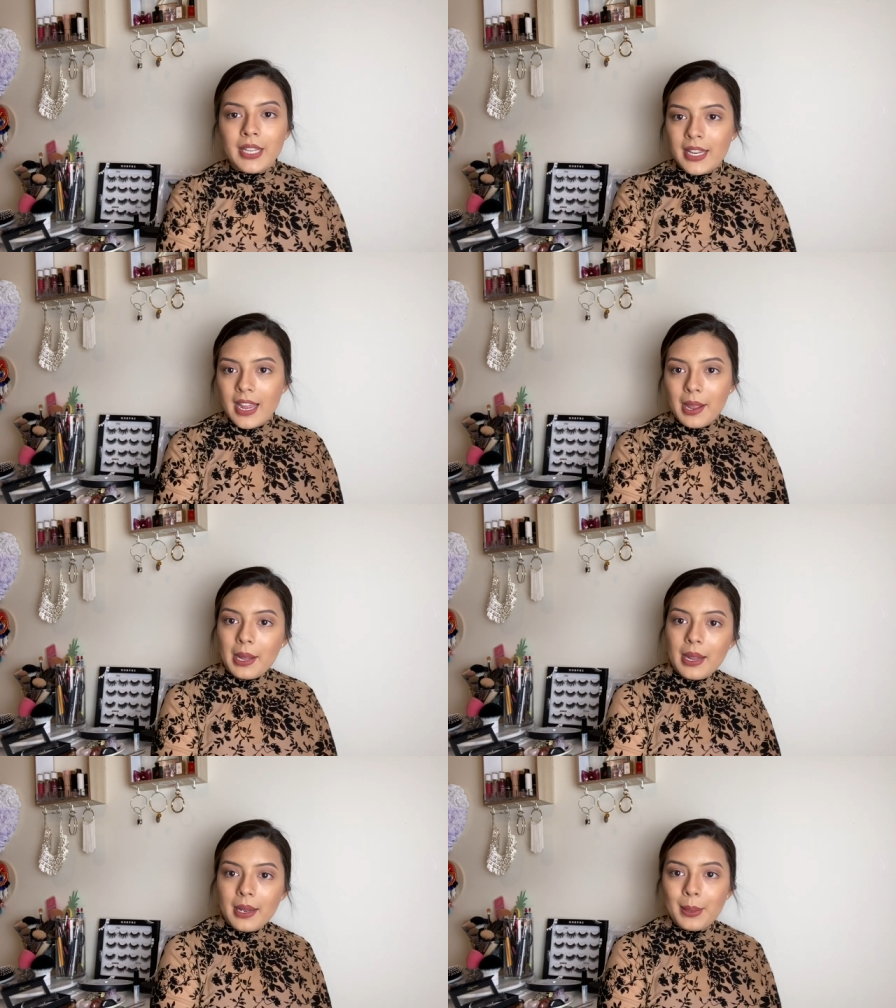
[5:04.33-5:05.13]
the
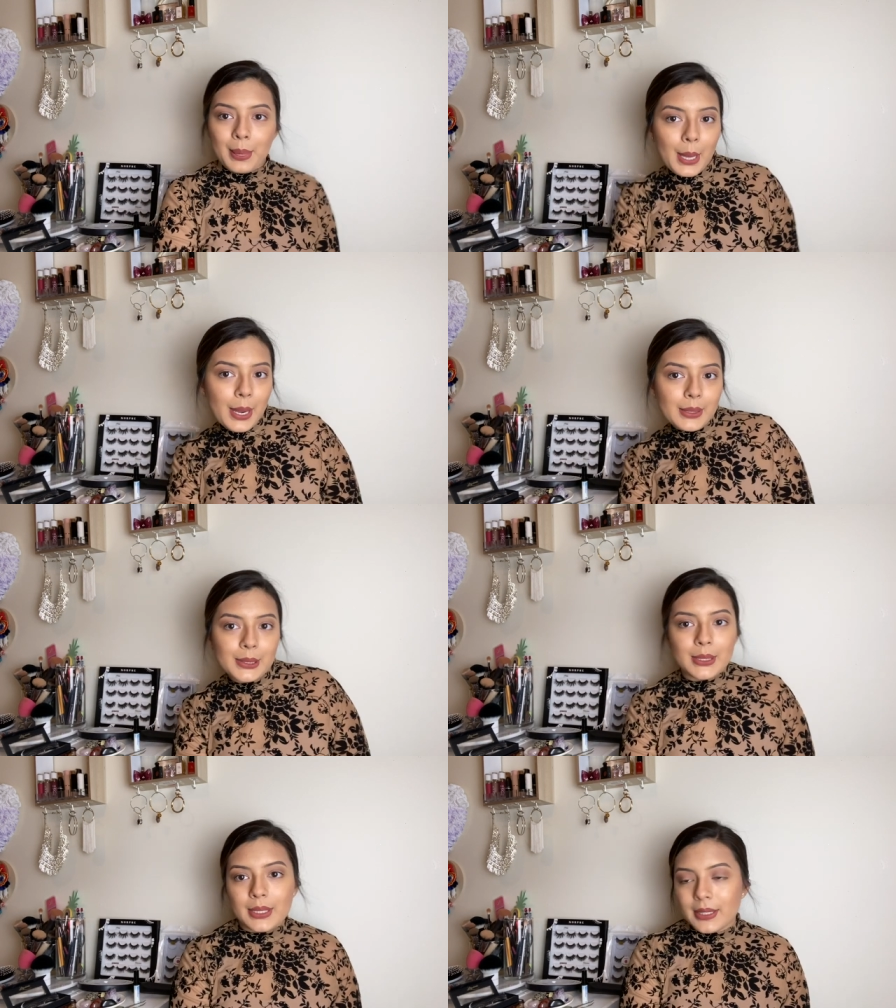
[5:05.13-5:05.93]

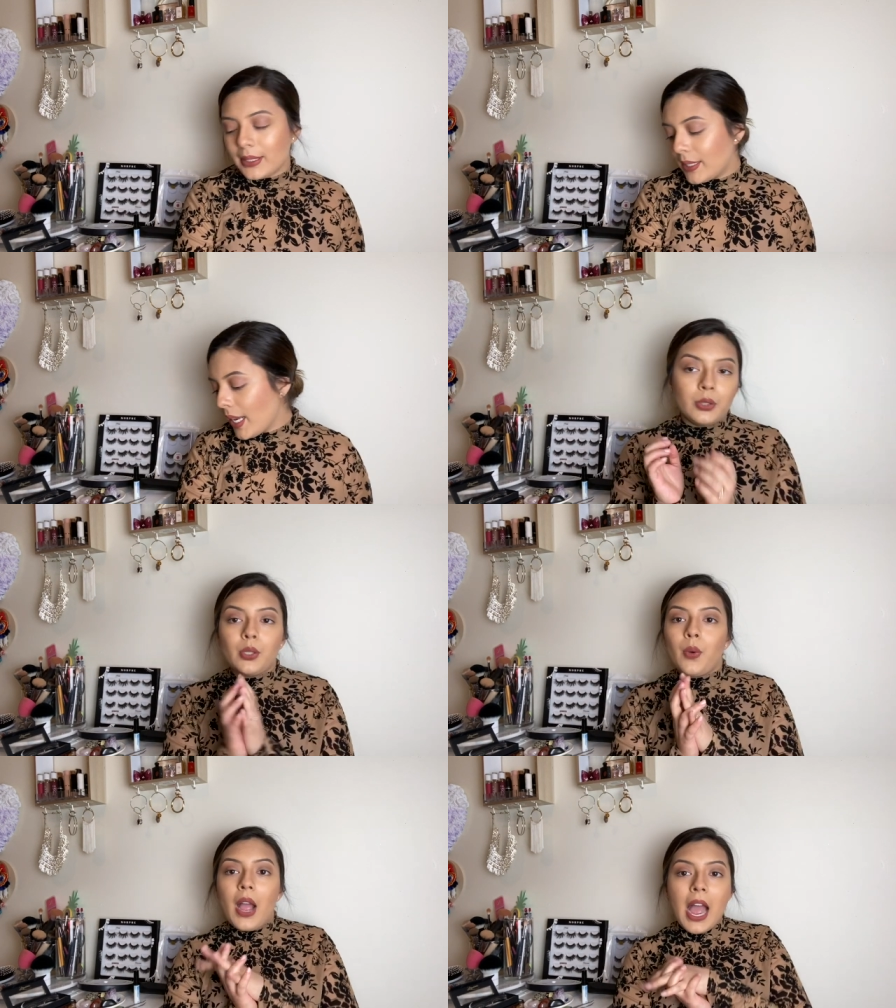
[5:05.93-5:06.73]
eyelashes.
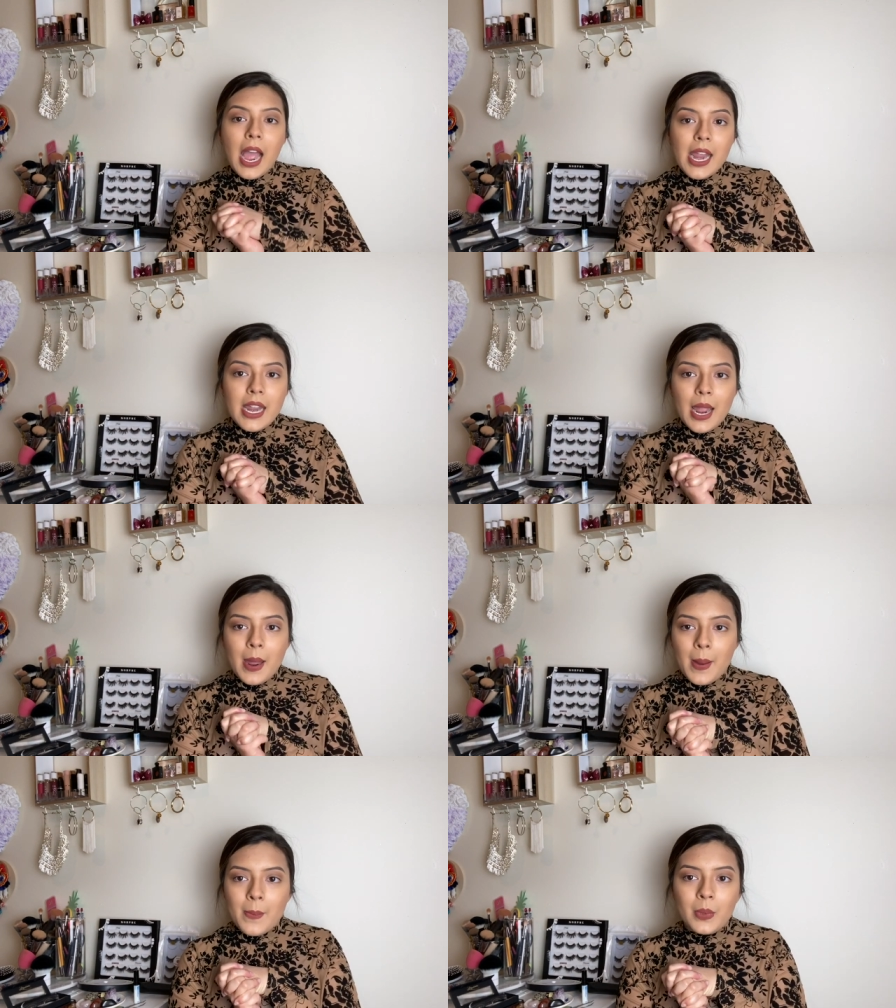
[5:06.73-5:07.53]
So I
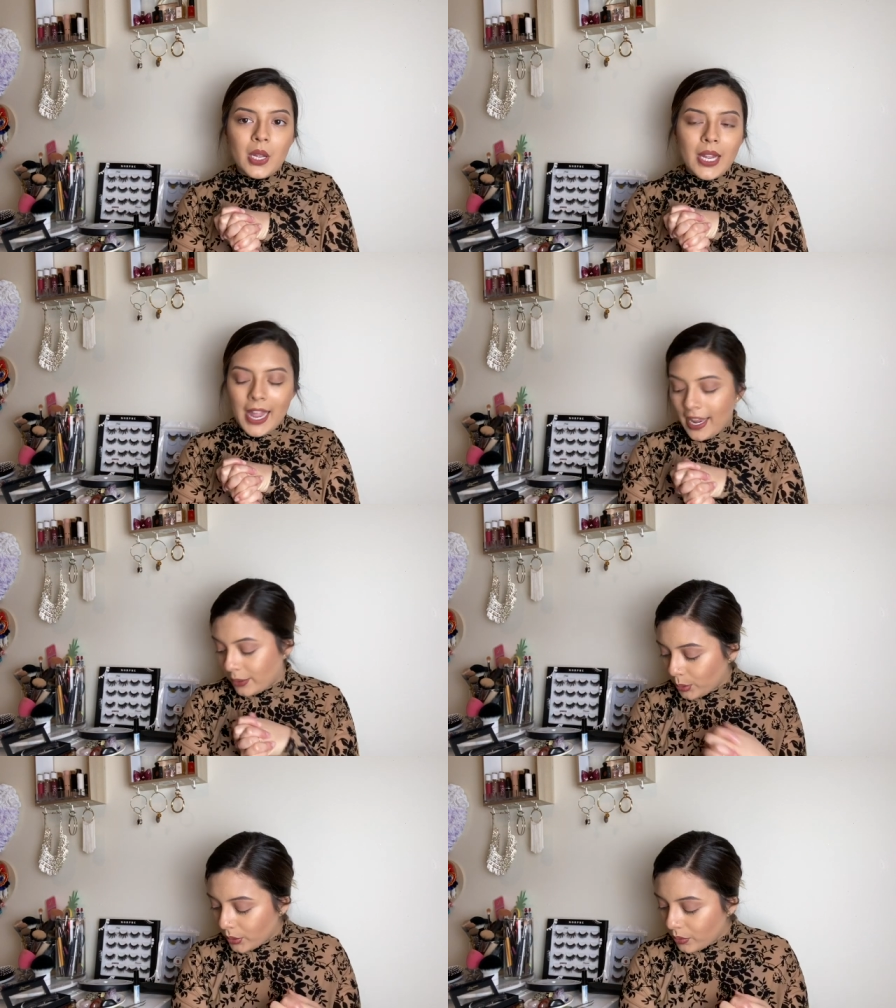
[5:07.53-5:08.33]
am
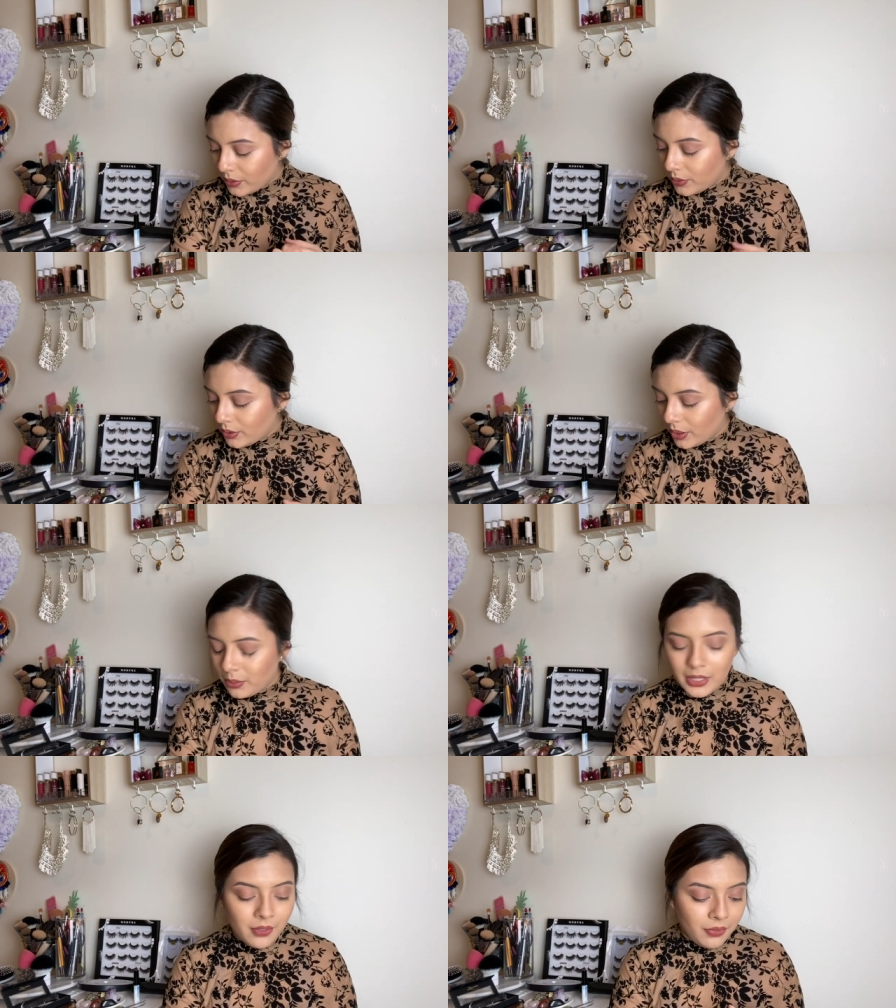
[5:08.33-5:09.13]
actually going to start
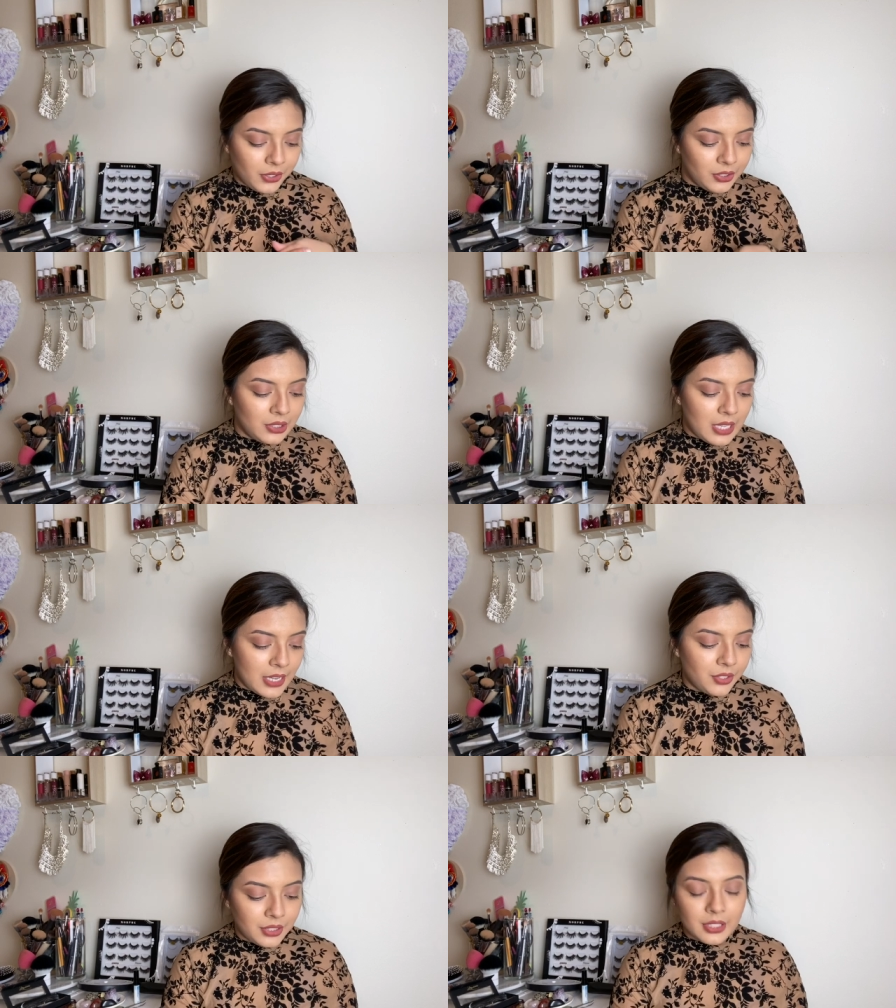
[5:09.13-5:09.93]
with the first
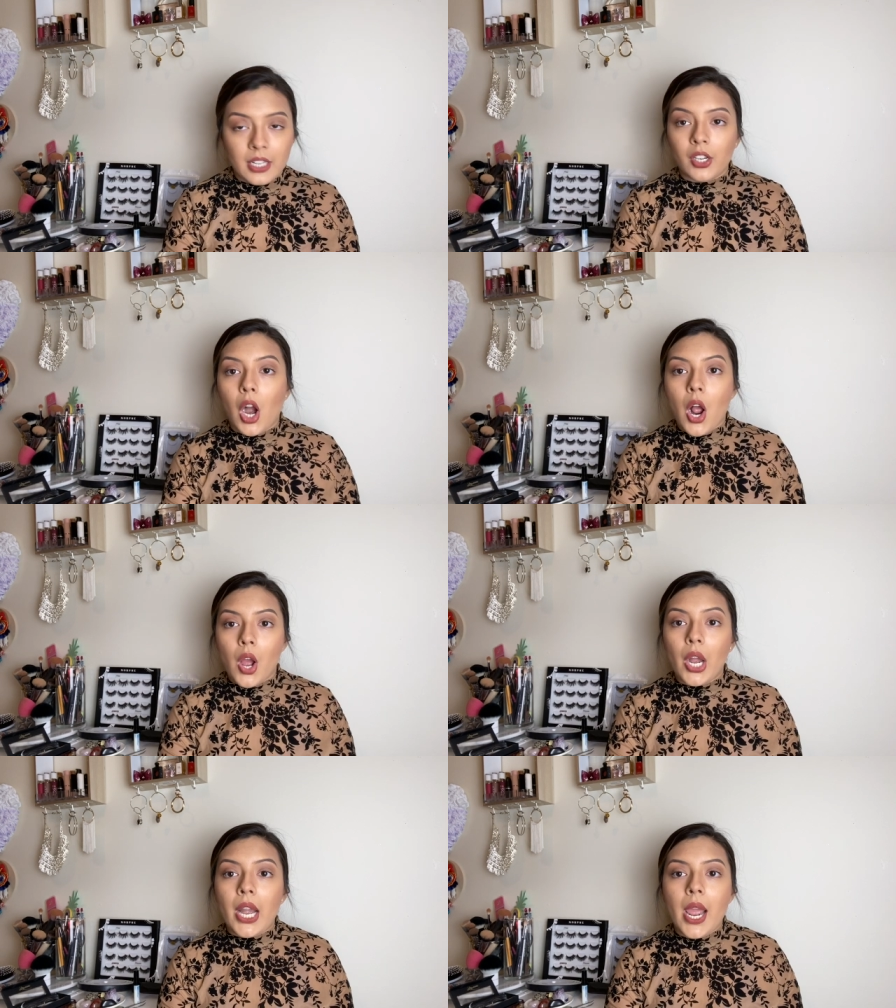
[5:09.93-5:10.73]
lashes that are
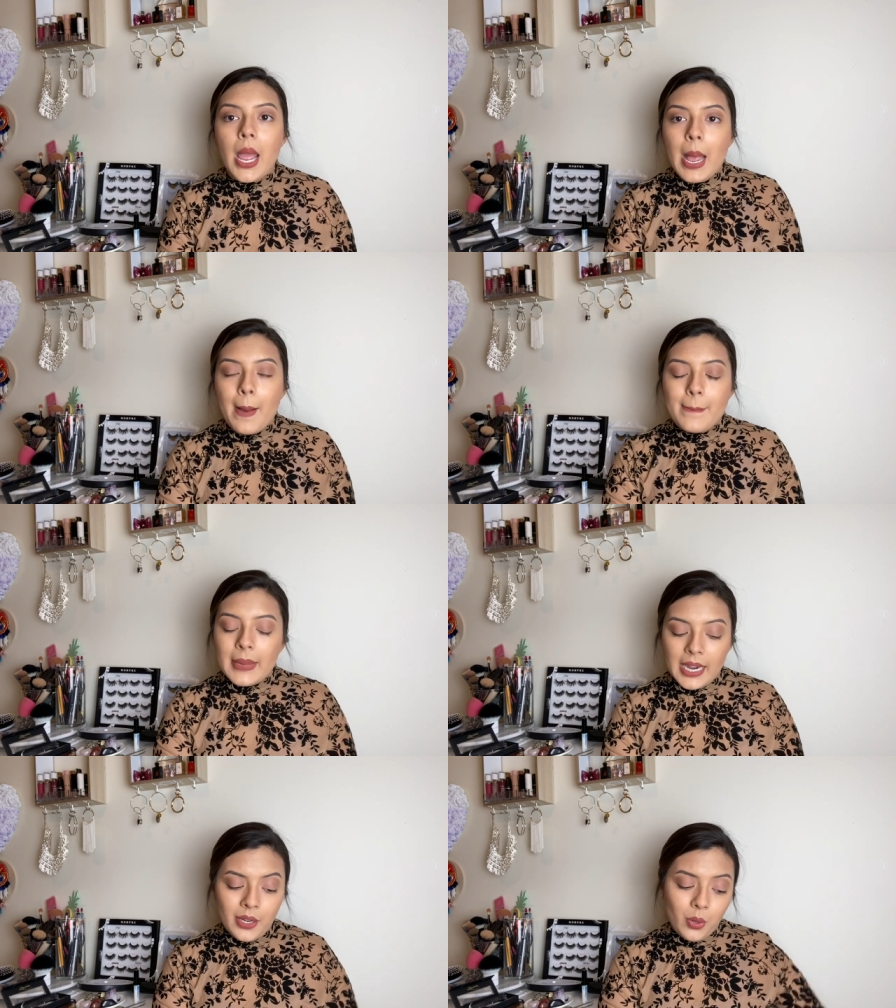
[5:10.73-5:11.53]
on
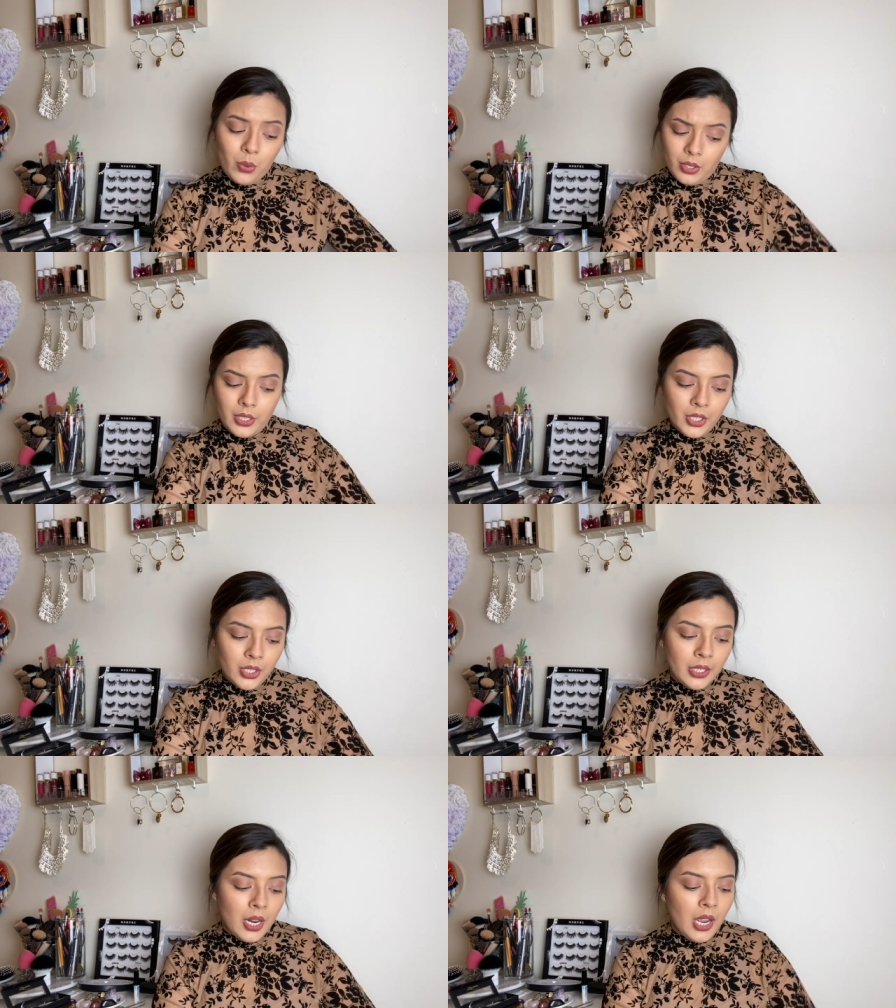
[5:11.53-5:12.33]
my
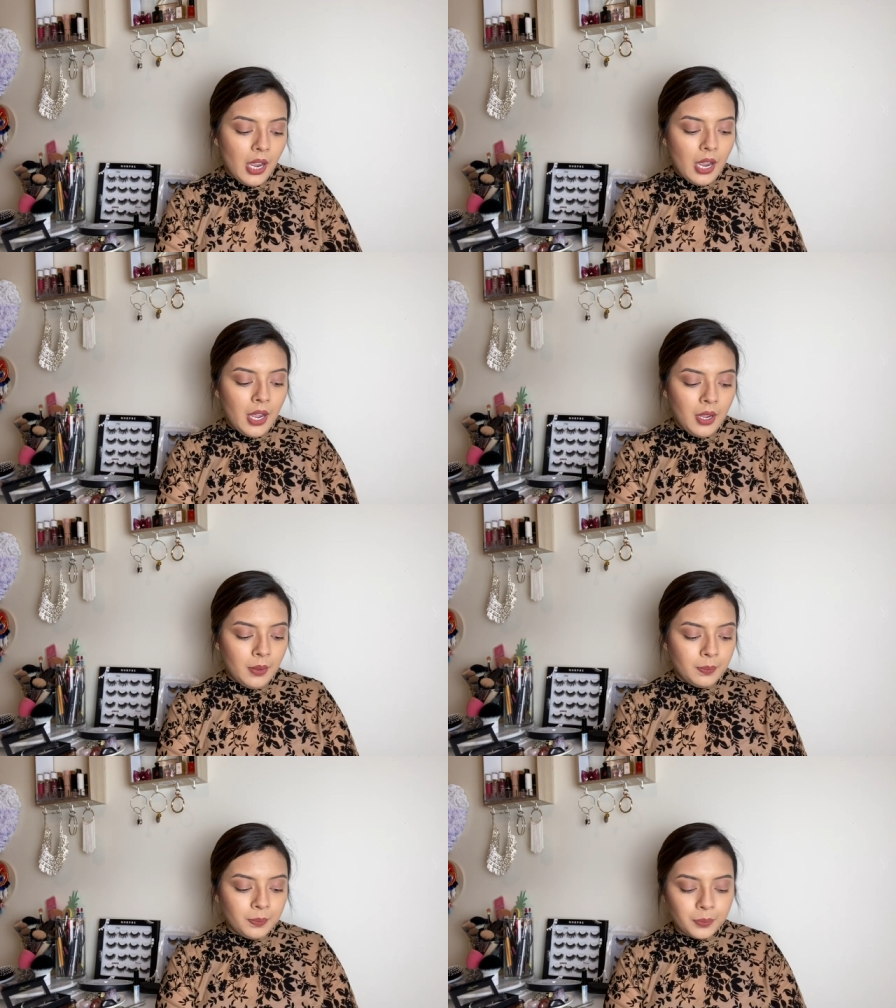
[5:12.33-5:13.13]
order,
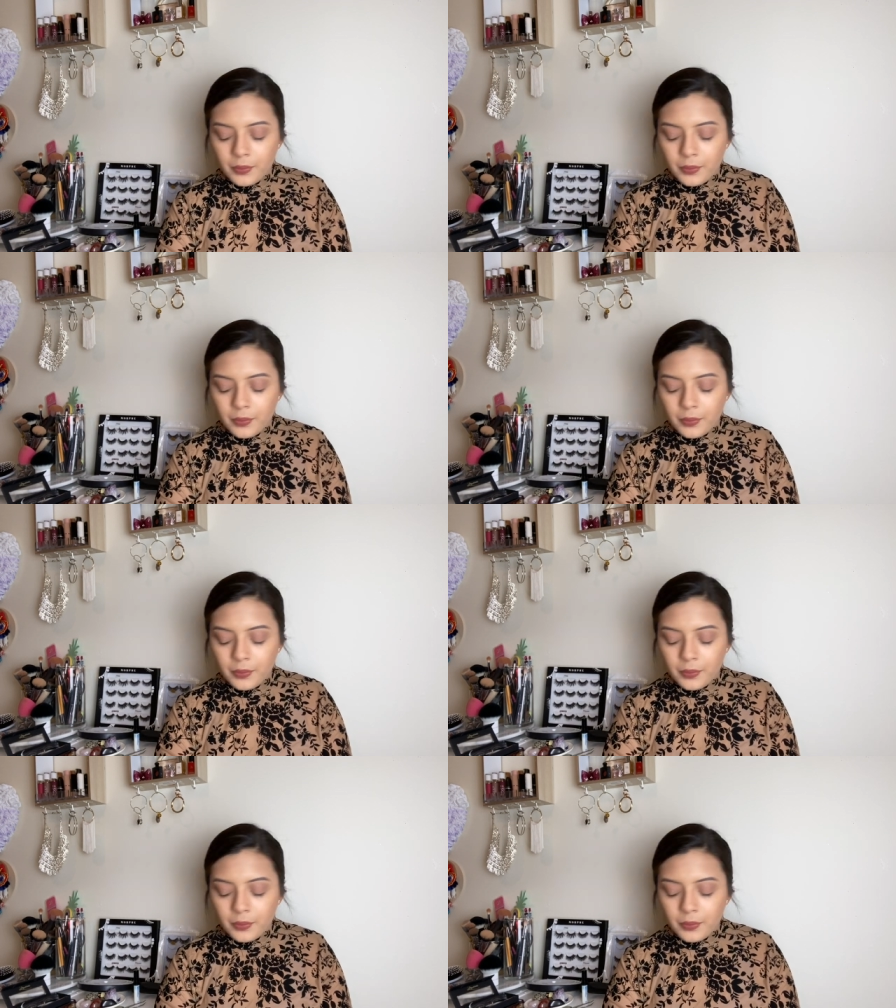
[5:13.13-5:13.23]
um,